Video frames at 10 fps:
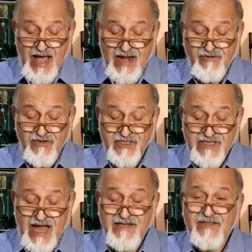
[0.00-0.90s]
and
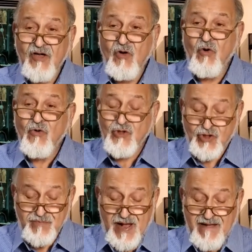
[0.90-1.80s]
recite the
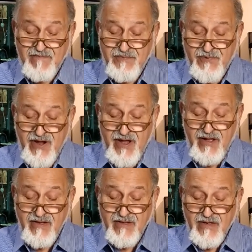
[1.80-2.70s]
Hushbam
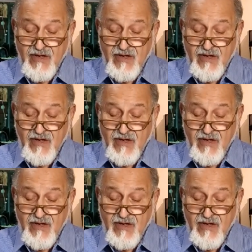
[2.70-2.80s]
prayer